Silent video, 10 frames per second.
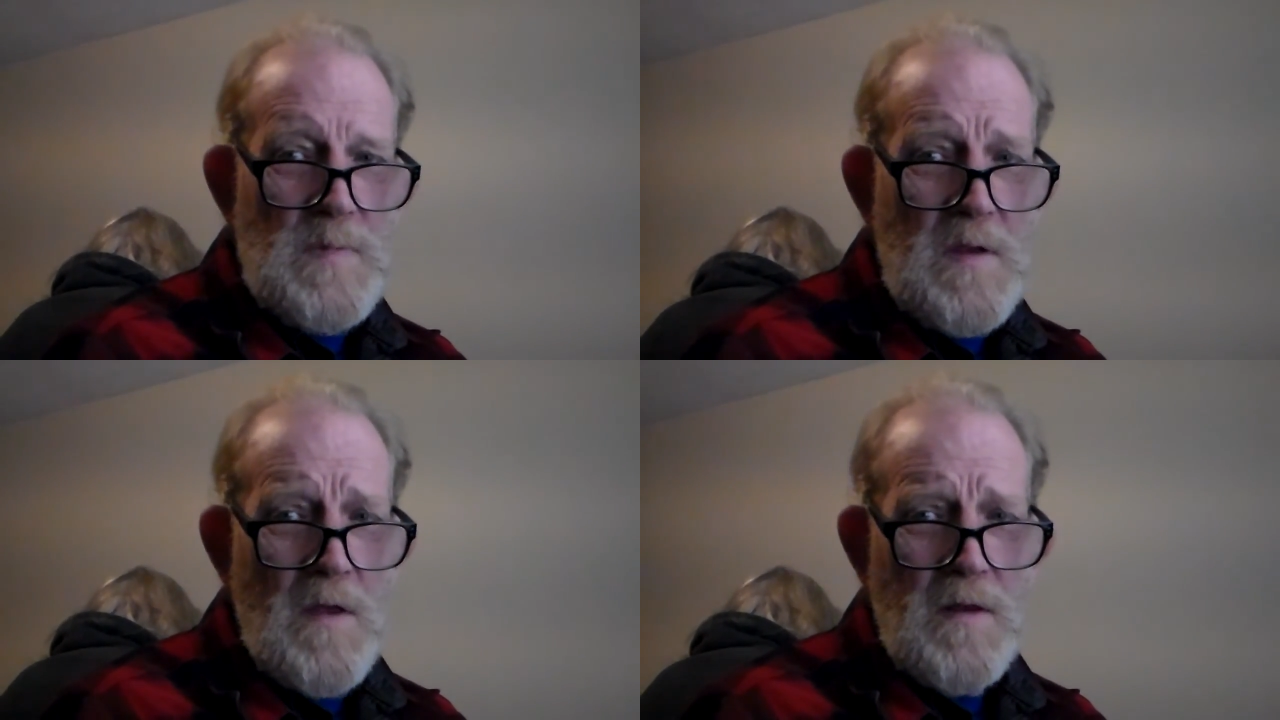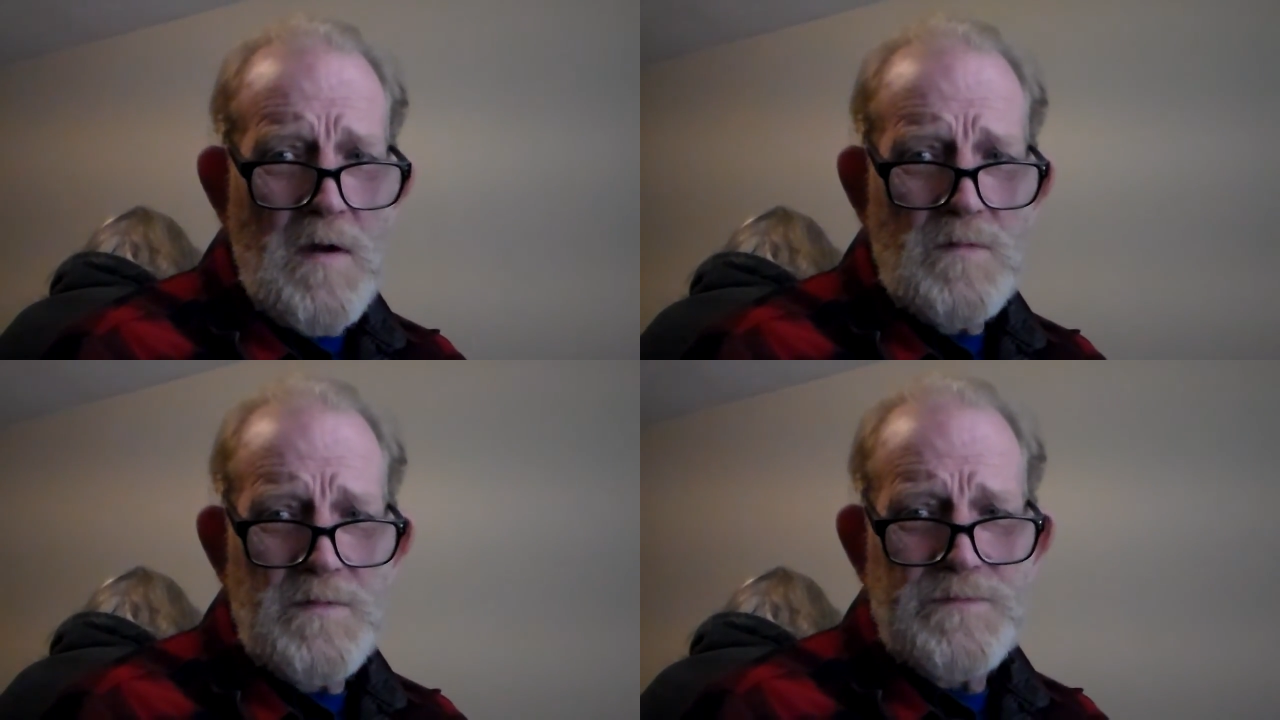
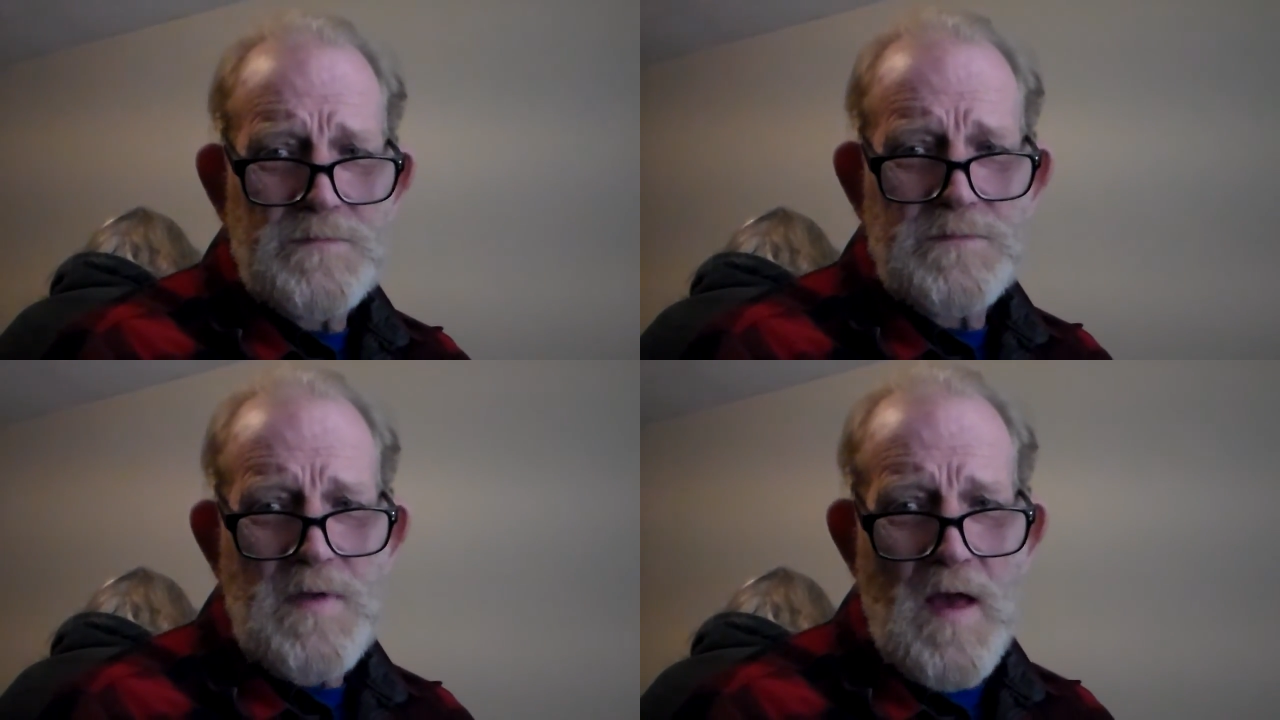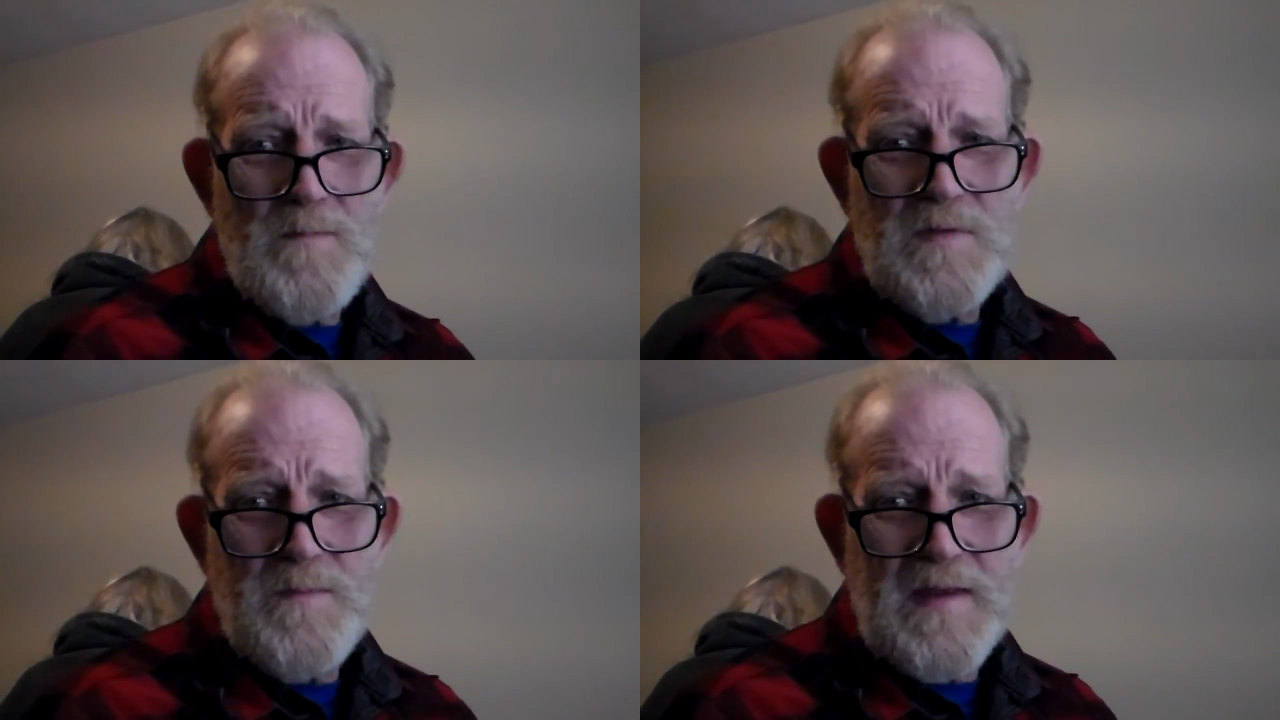along with
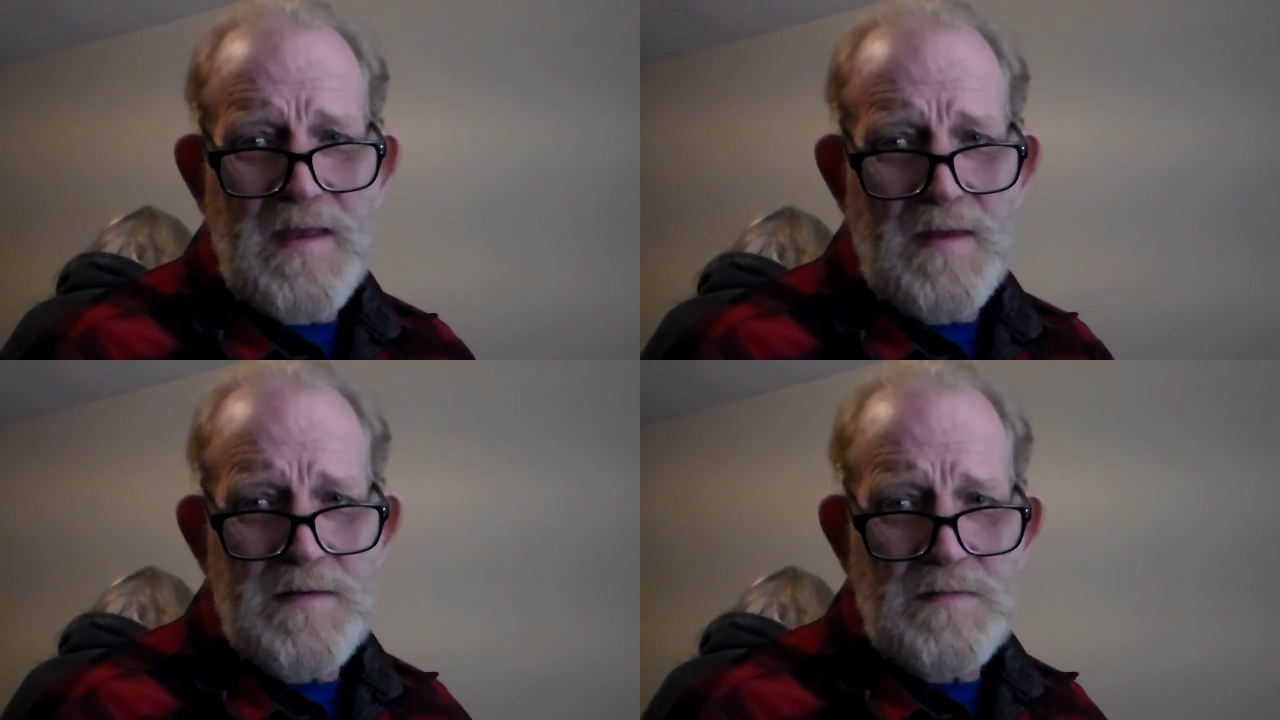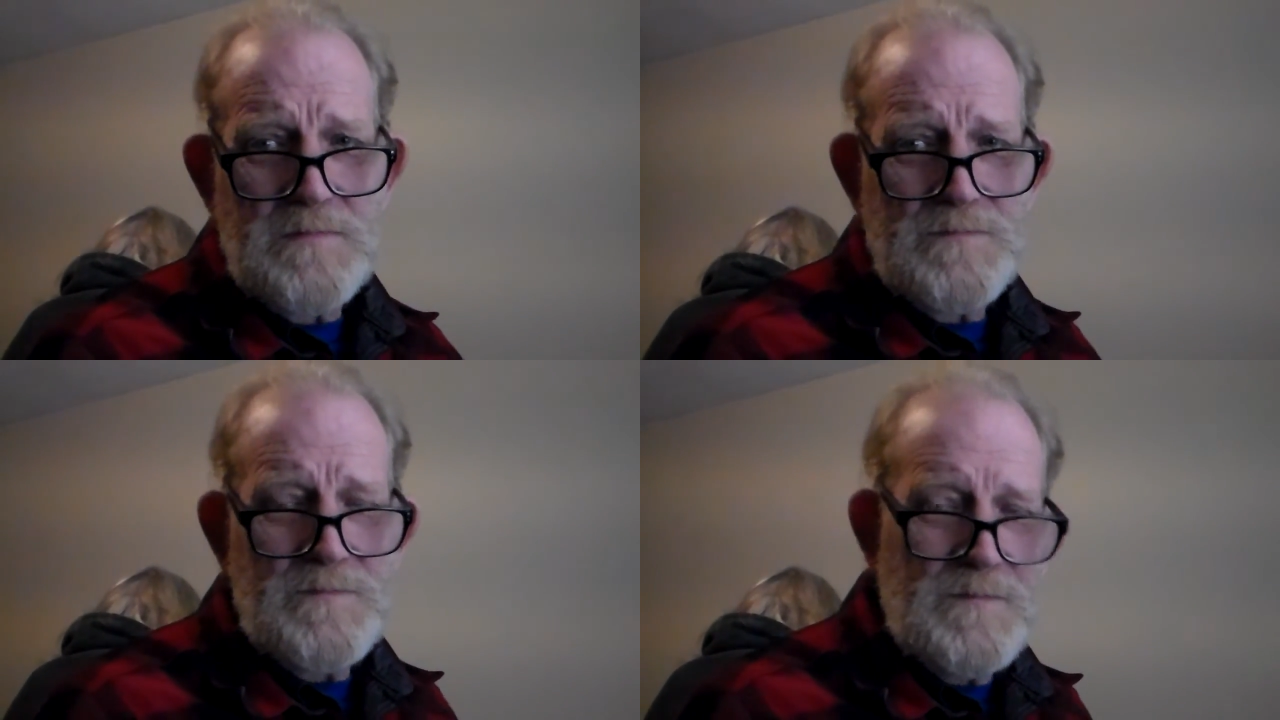Thomas Piketty,
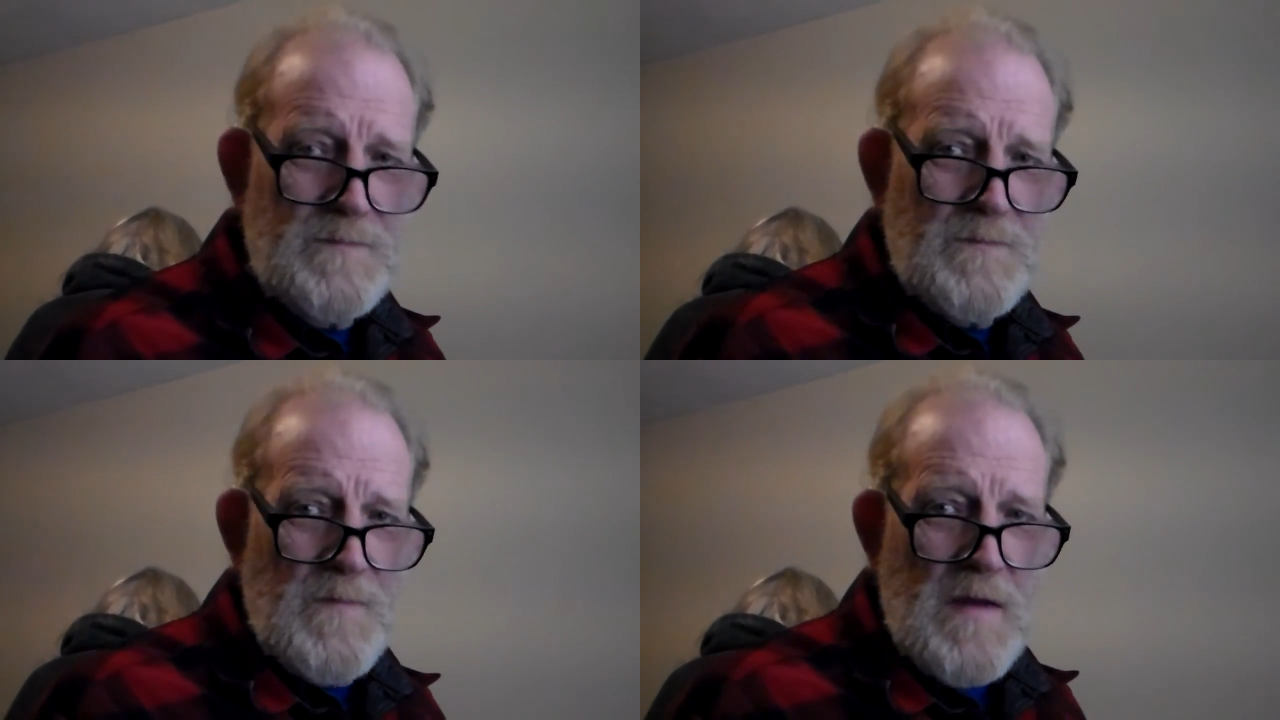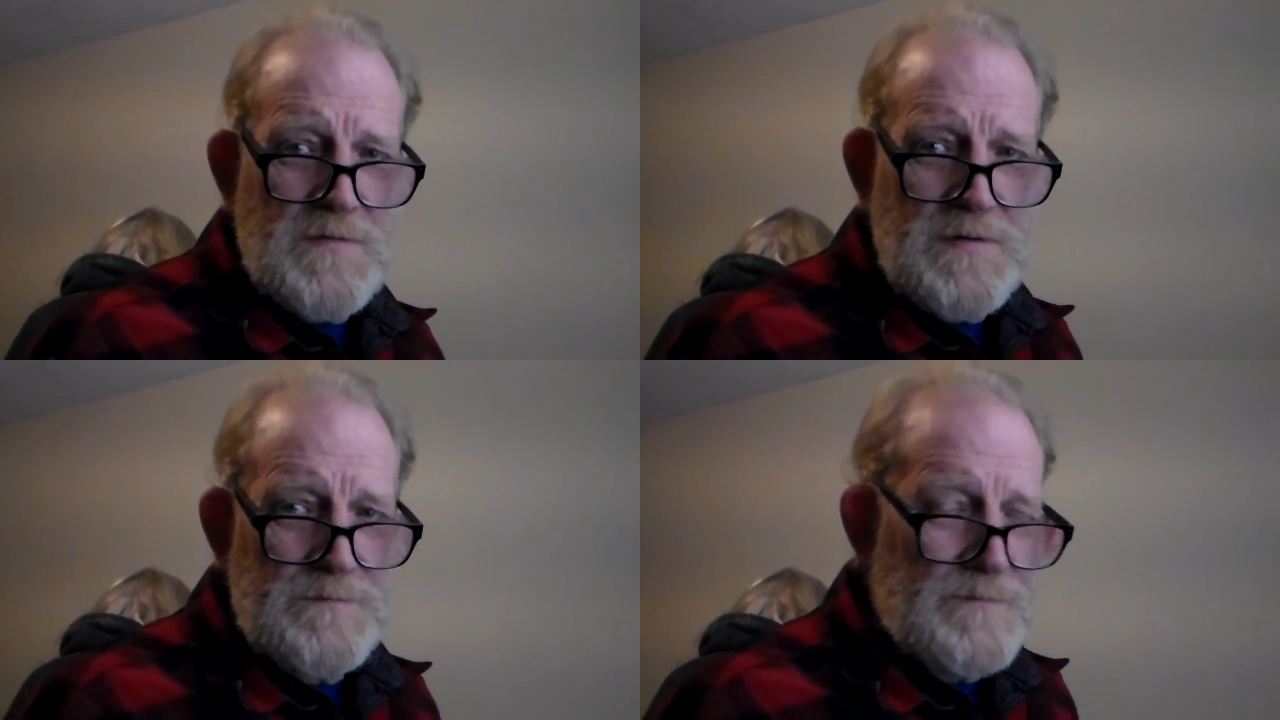
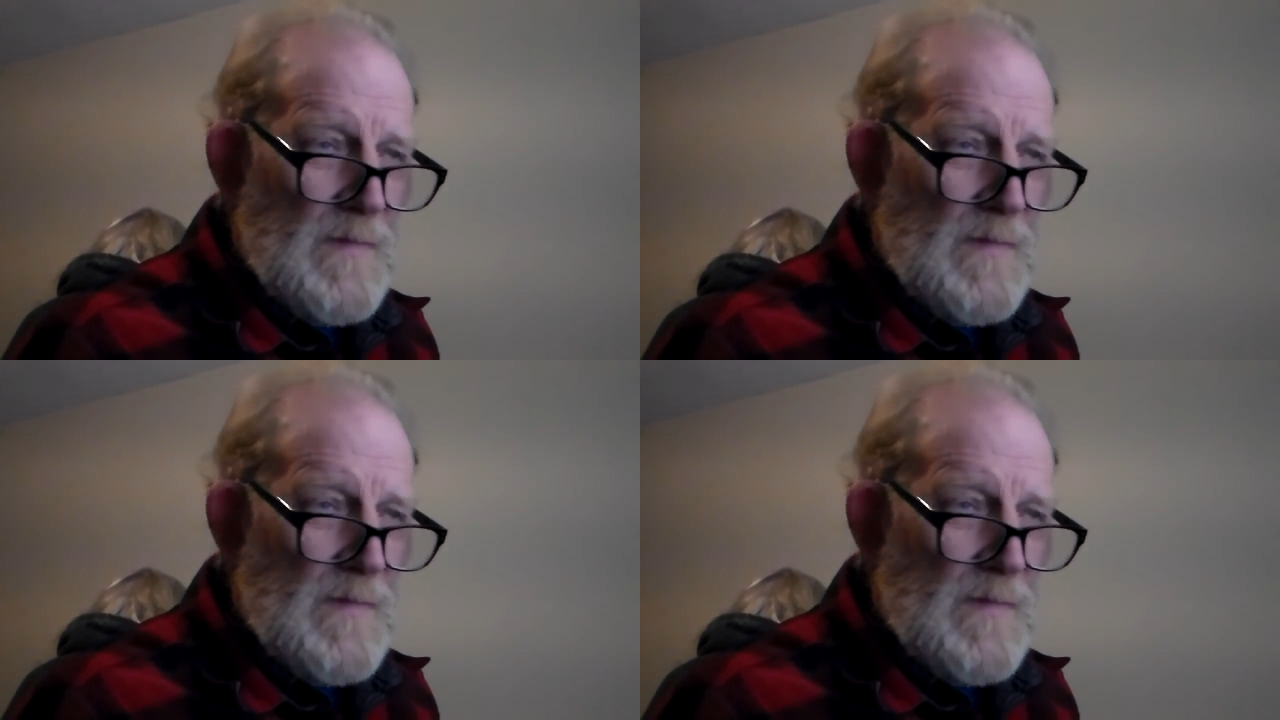French.